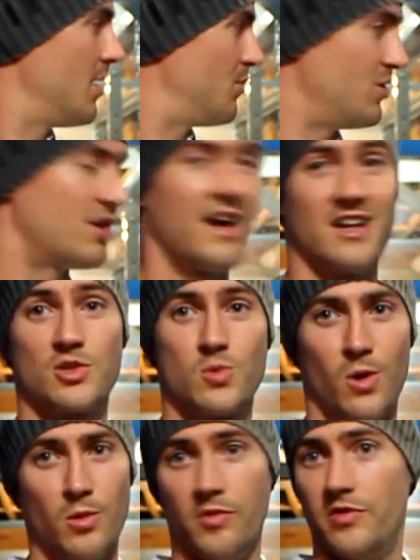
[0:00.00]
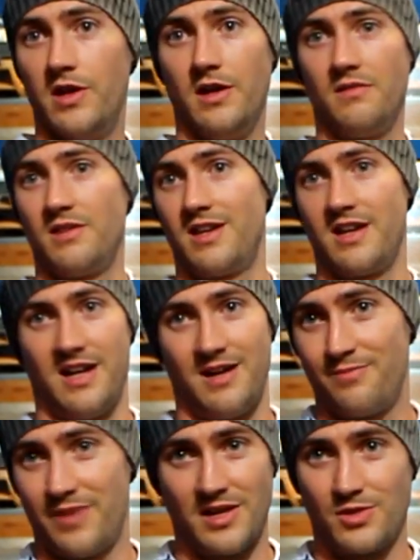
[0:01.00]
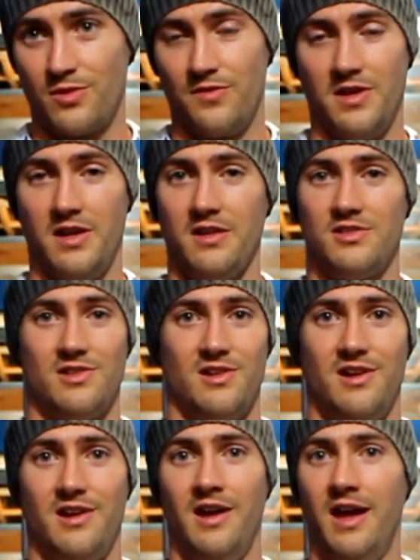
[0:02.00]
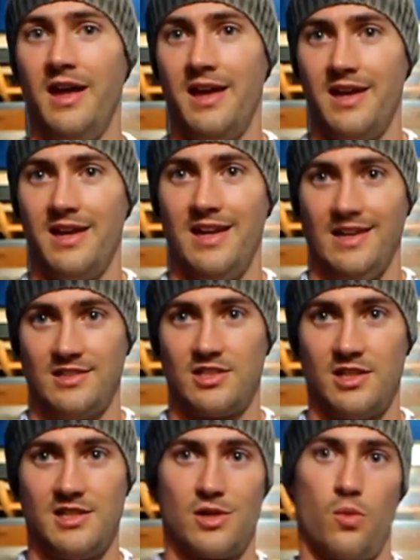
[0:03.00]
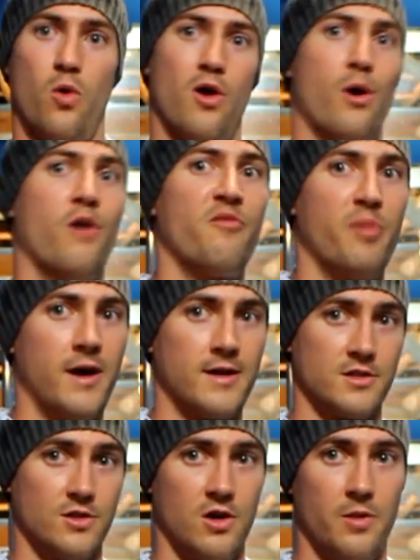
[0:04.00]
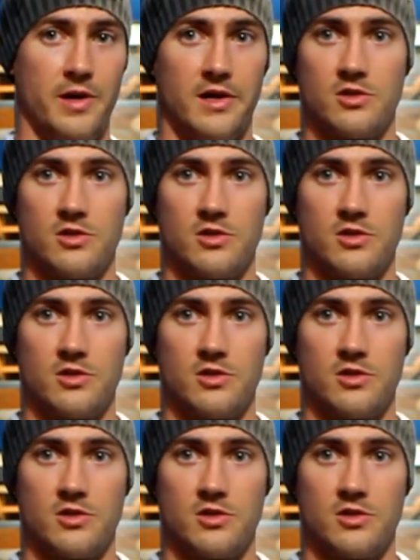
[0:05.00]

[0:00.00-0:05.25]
but you can't squat with it, you can't bench with it, so it's a one-off bar, do you know what I mean?